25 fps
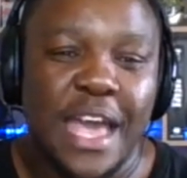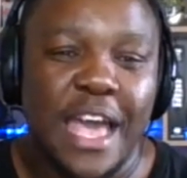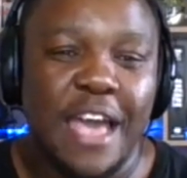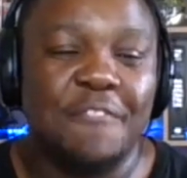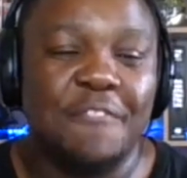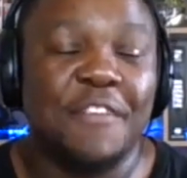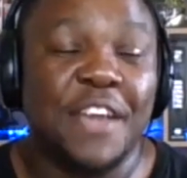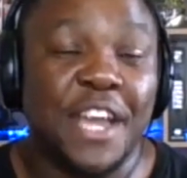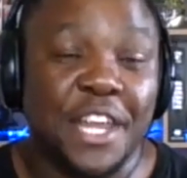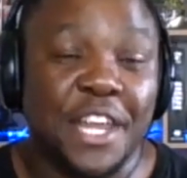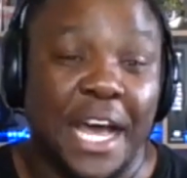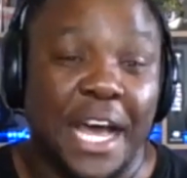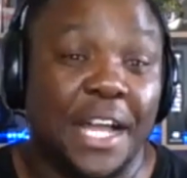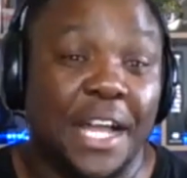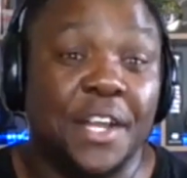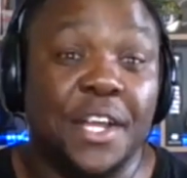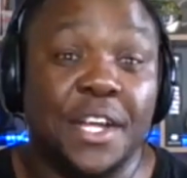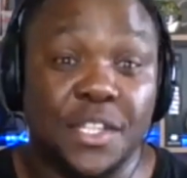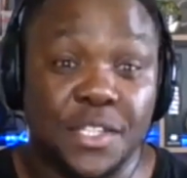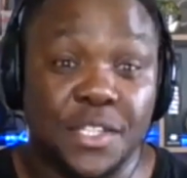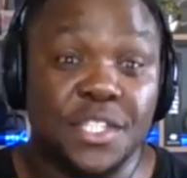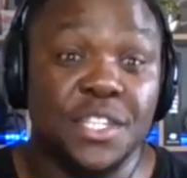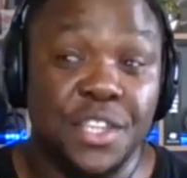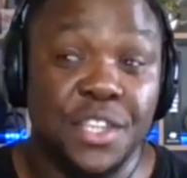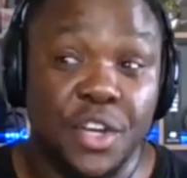having an
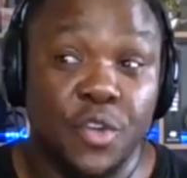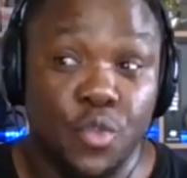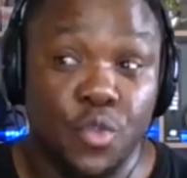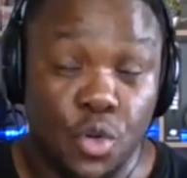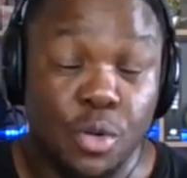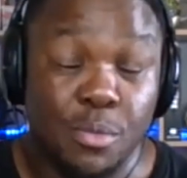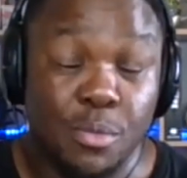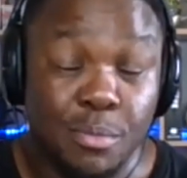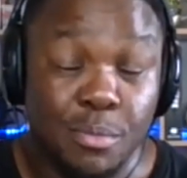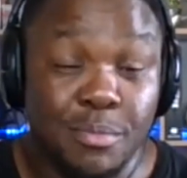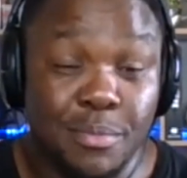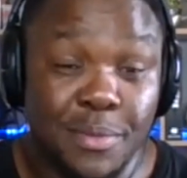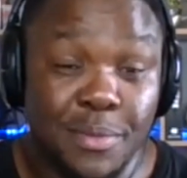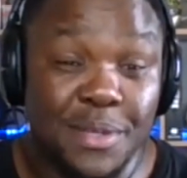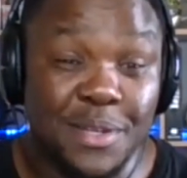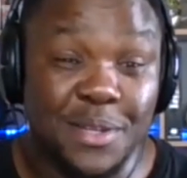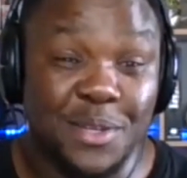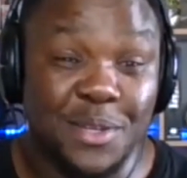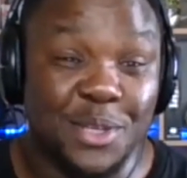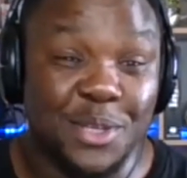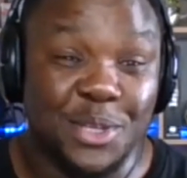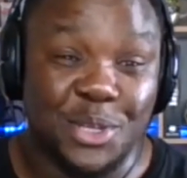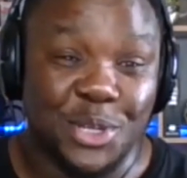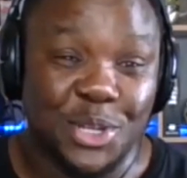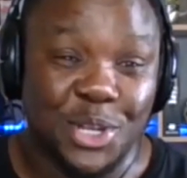adult in the room,
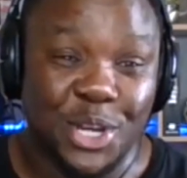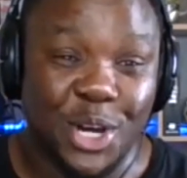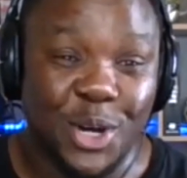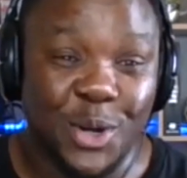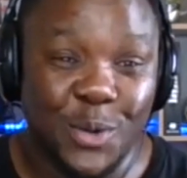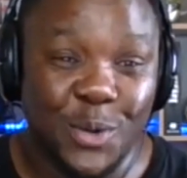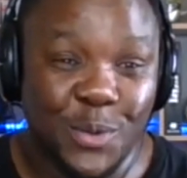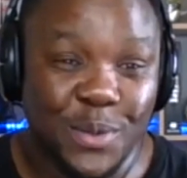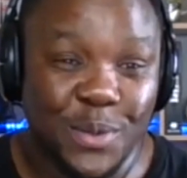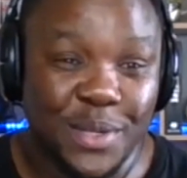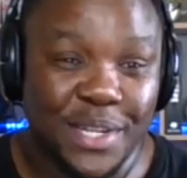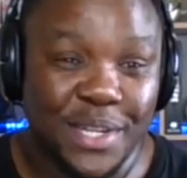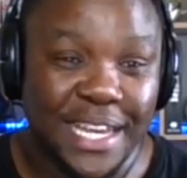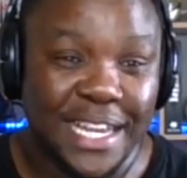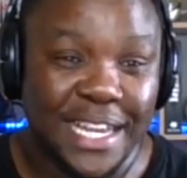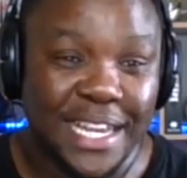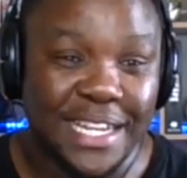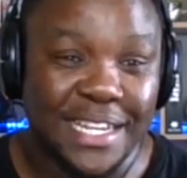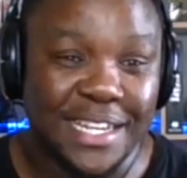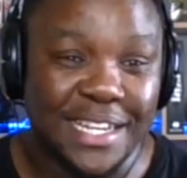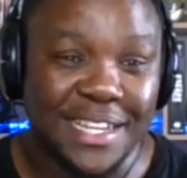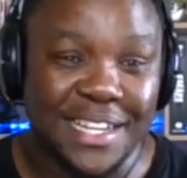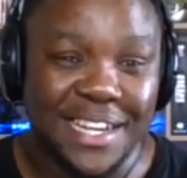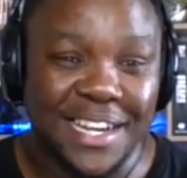like